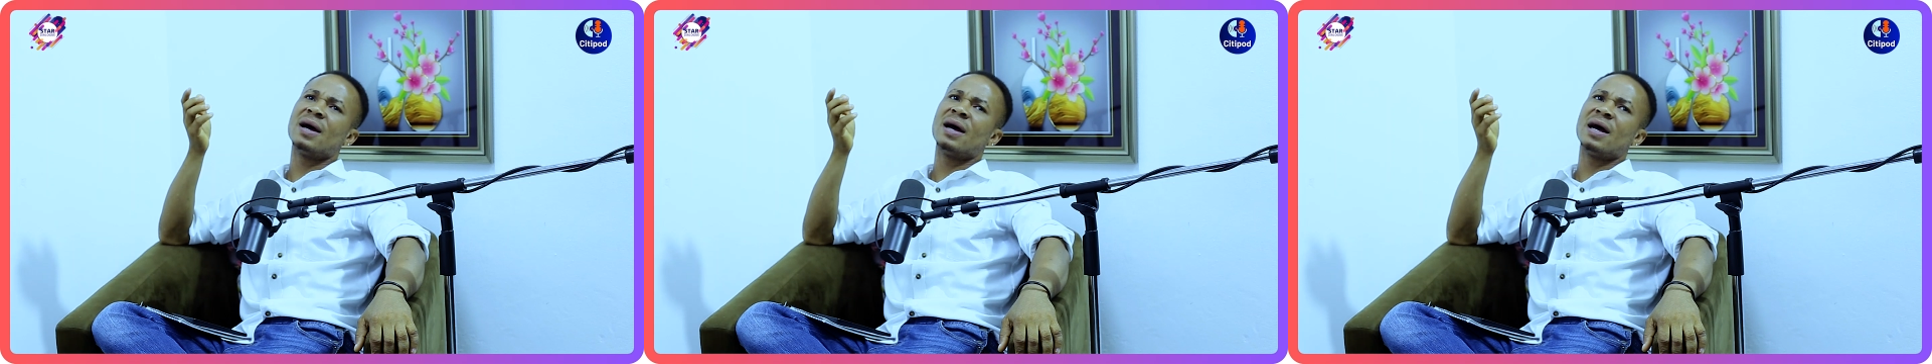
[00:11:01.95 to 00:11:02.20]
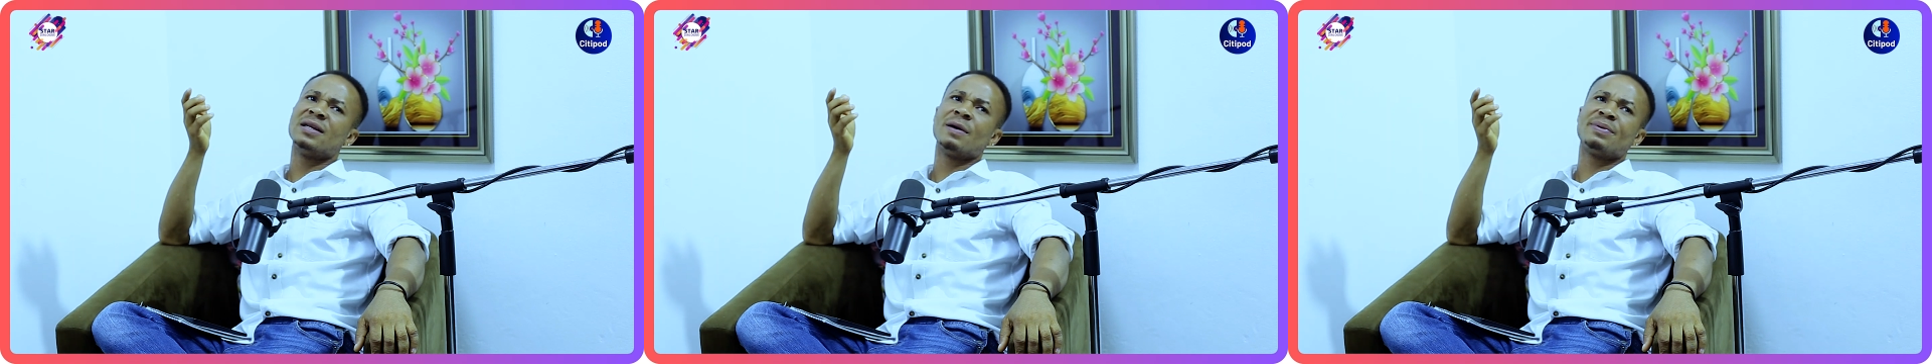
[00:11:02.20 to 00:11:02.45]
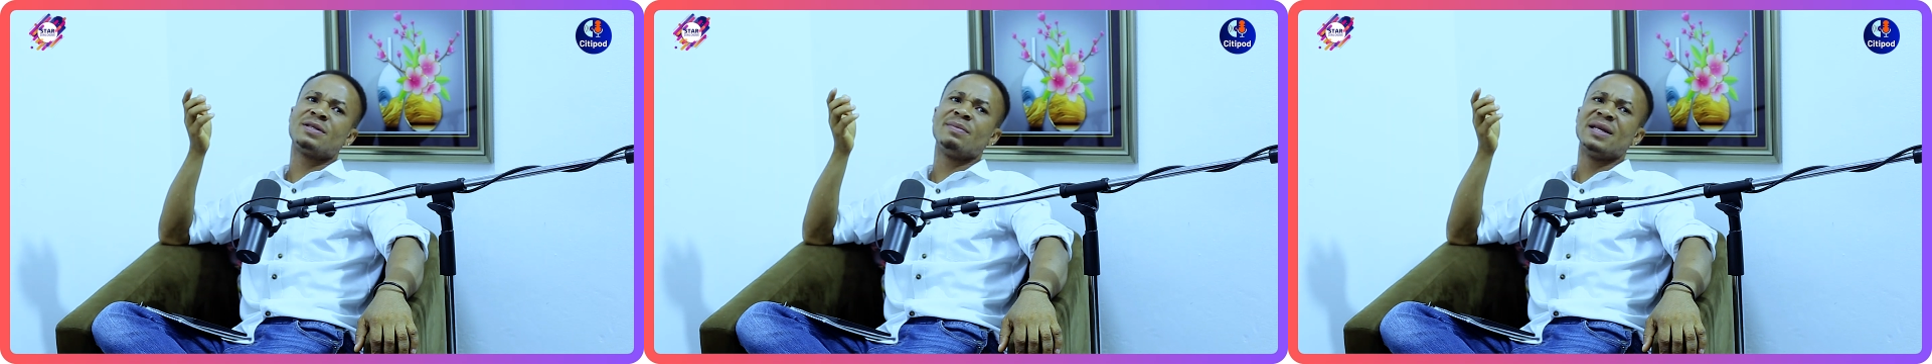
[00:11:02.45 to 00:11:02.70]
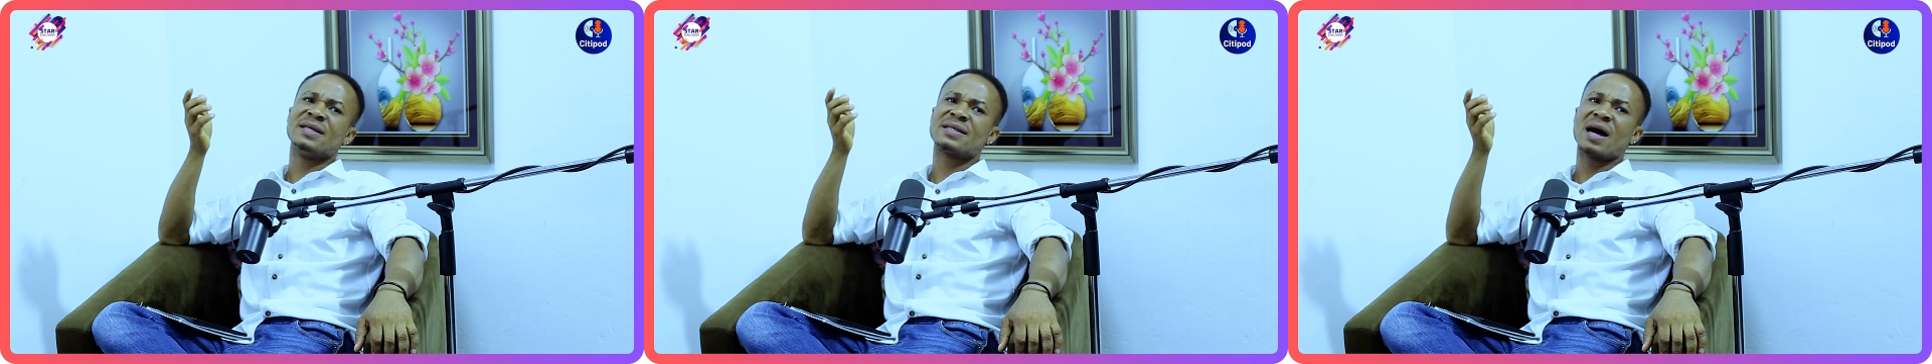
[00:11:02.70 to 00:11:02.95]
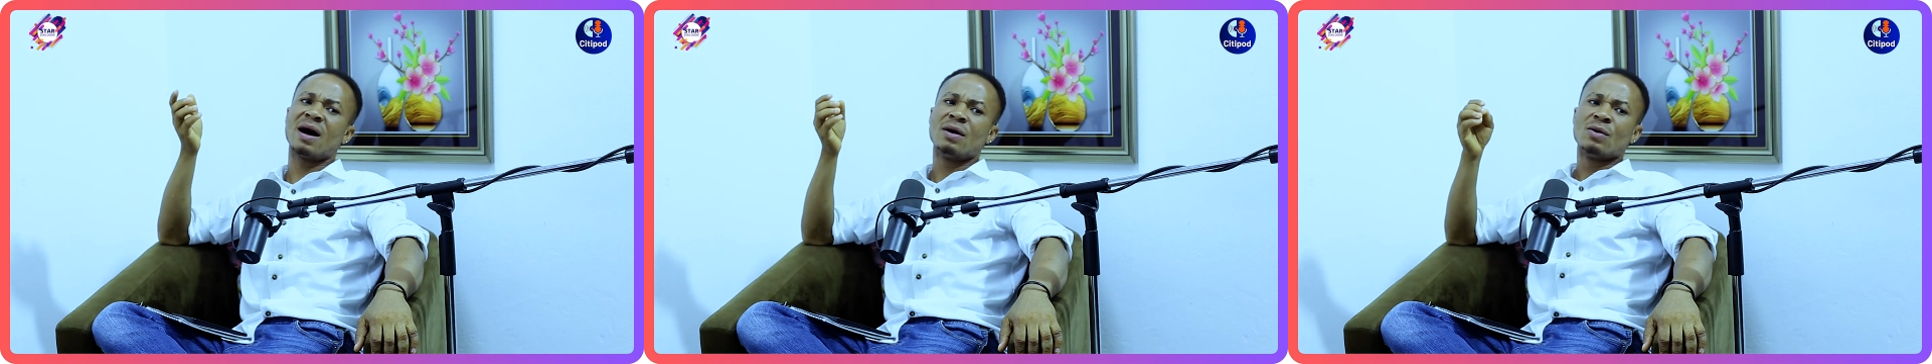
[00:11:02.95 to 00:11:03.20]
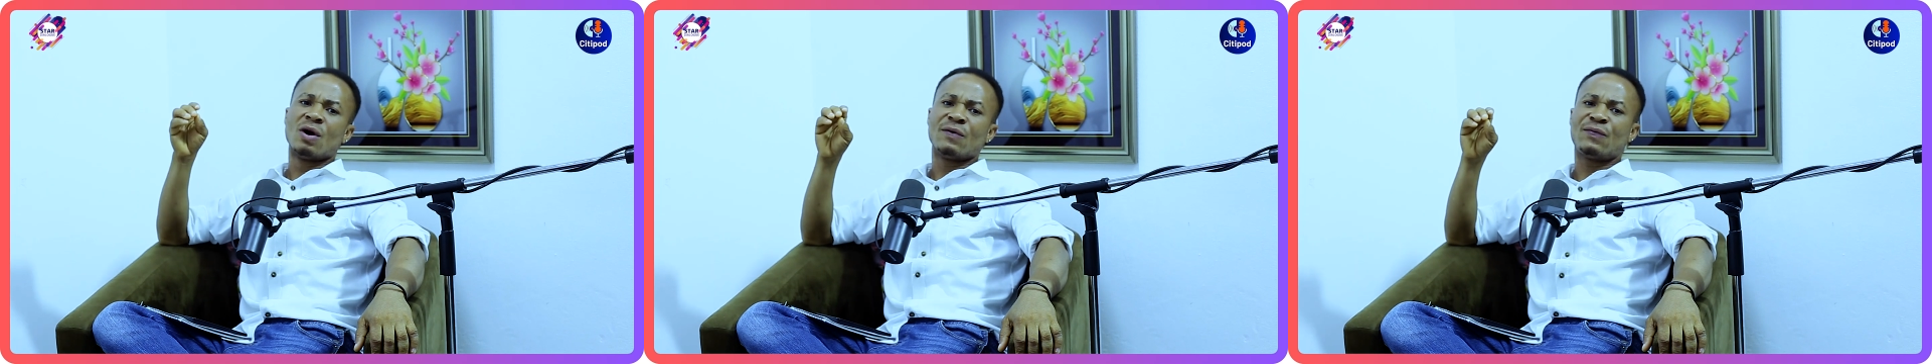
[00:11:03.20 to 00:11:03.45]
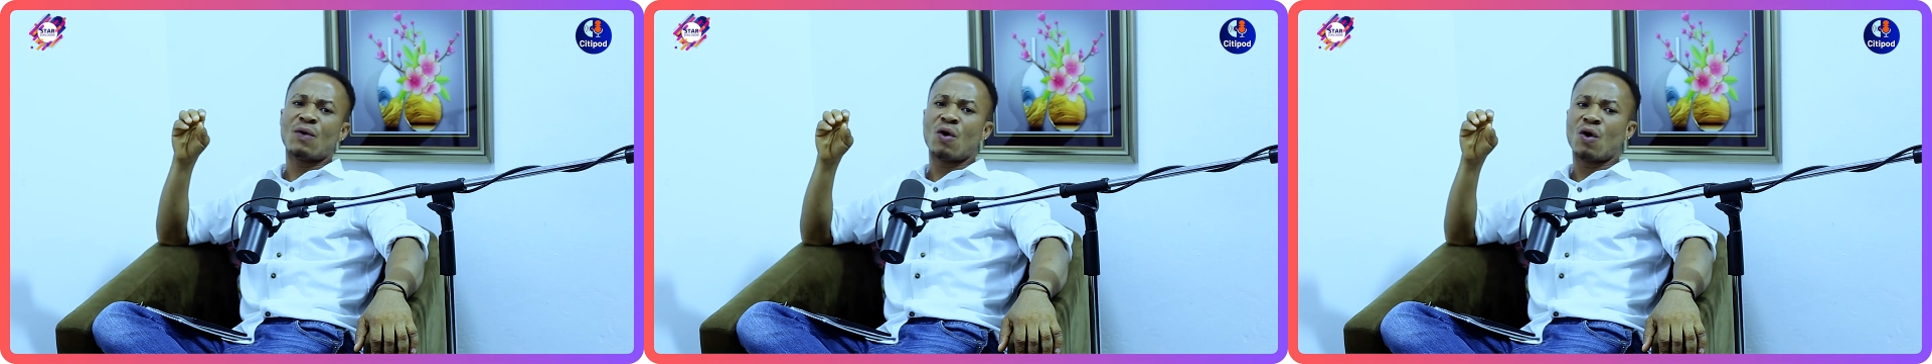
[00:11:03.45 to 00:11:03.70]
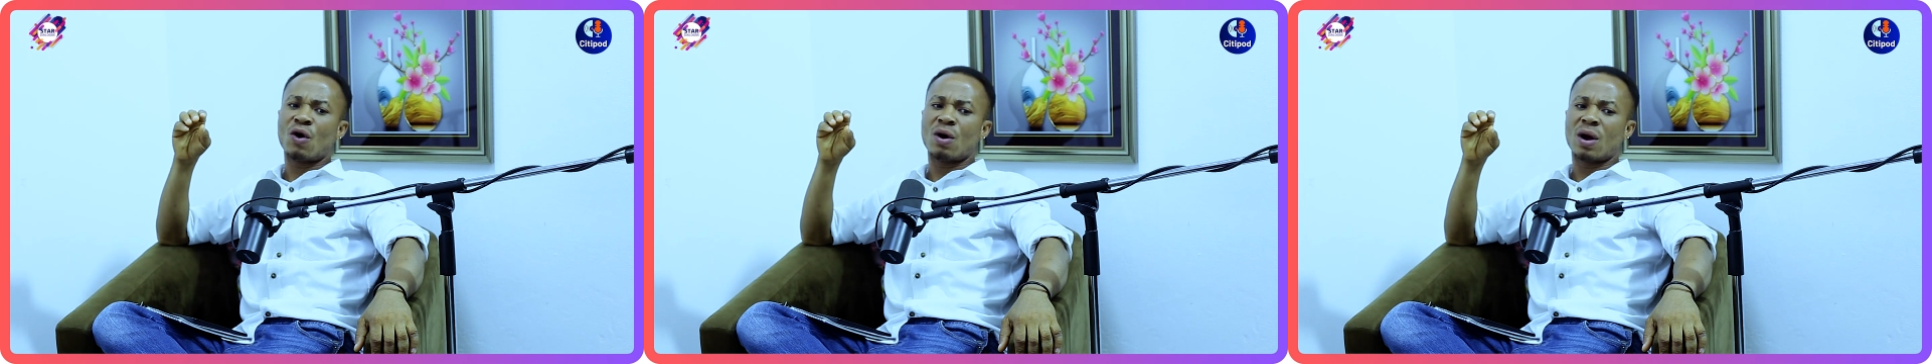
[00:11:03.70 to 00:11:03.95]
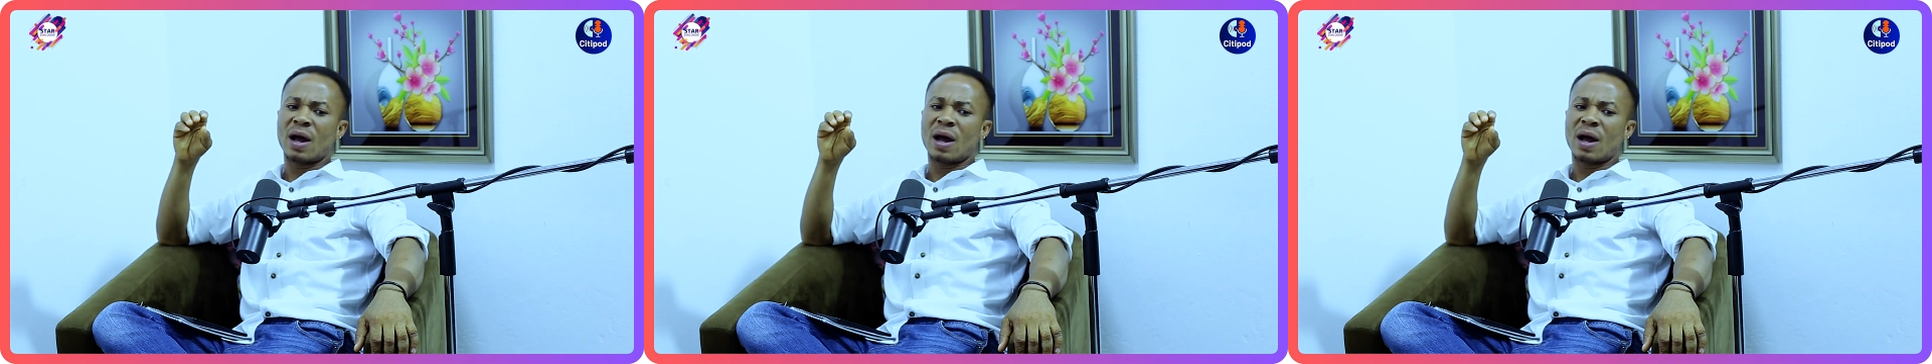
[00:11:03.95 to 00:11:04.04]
a deputy minister for